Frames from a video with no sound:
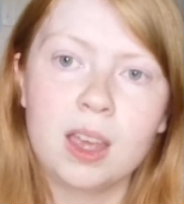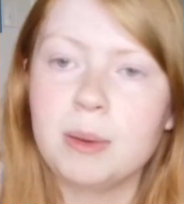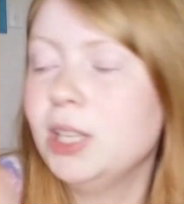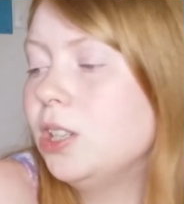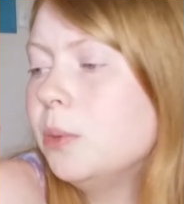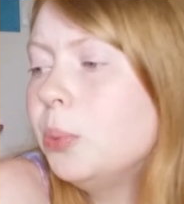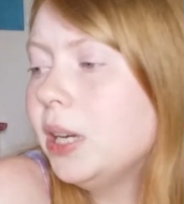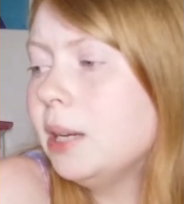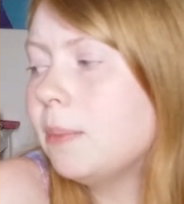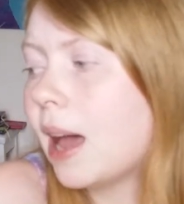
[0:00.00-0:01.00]
He could
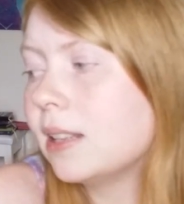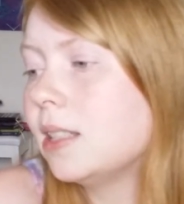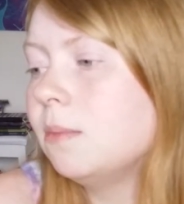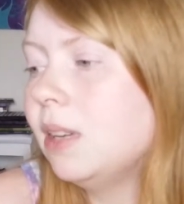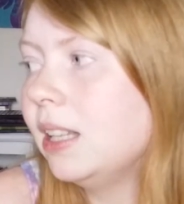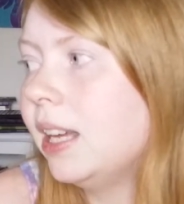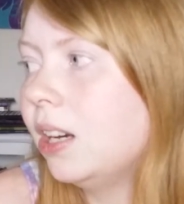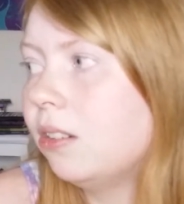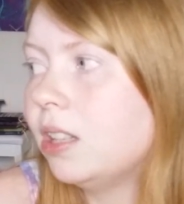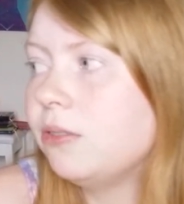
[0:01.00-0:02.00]
bring him back to me
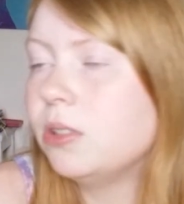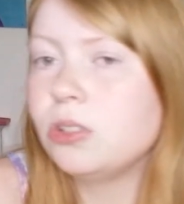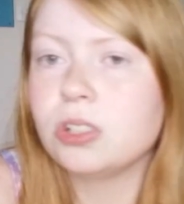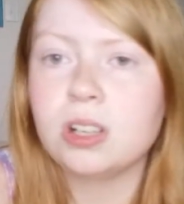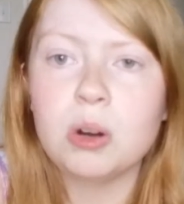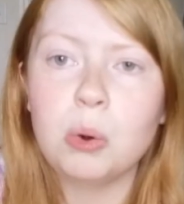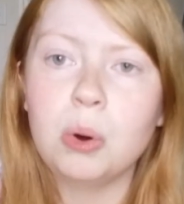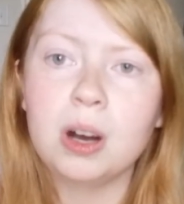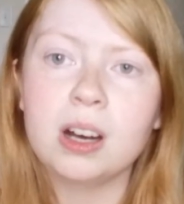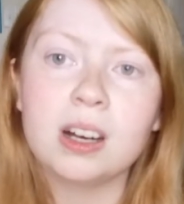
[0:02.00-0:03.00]
later in the future,
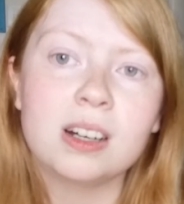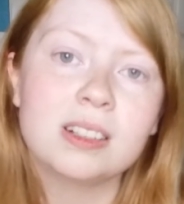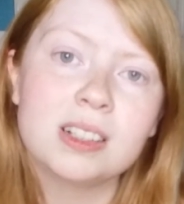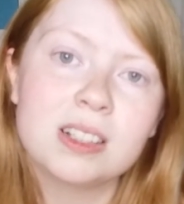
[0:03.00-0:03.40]
or